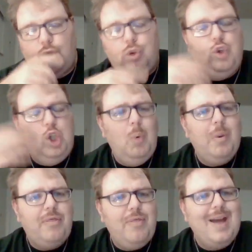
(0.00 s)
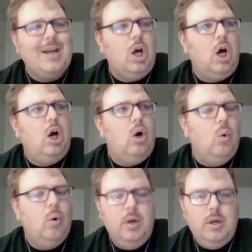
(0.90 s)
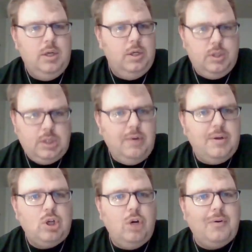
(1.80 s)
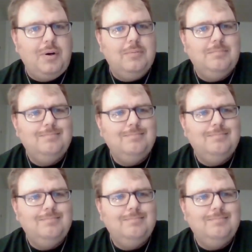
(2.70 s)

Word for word: You would think, oh, series over.